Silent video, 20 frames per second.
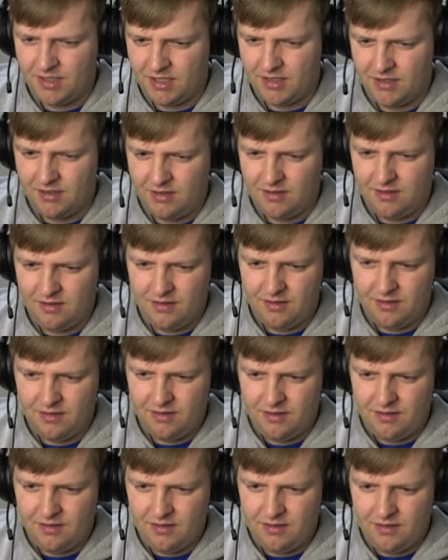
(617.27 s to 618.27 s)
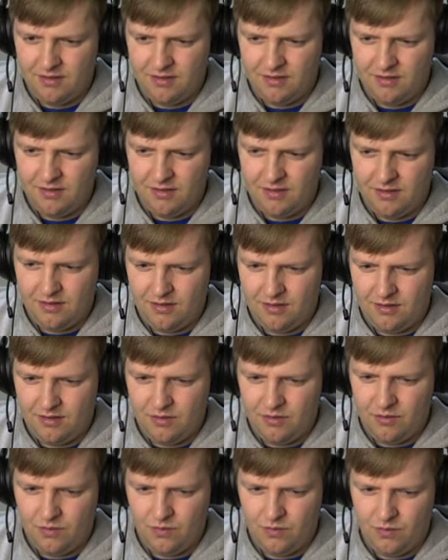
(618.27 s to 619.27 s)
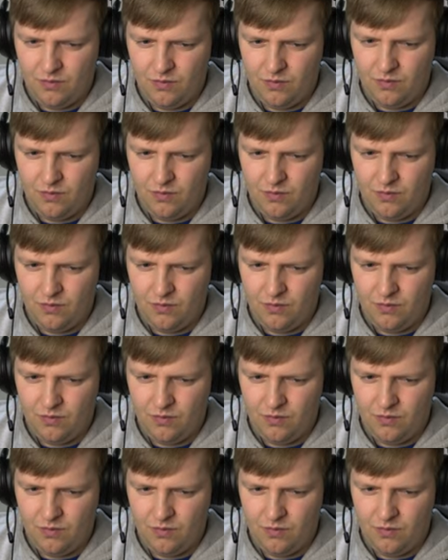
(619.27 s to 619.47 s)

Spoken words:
(silence)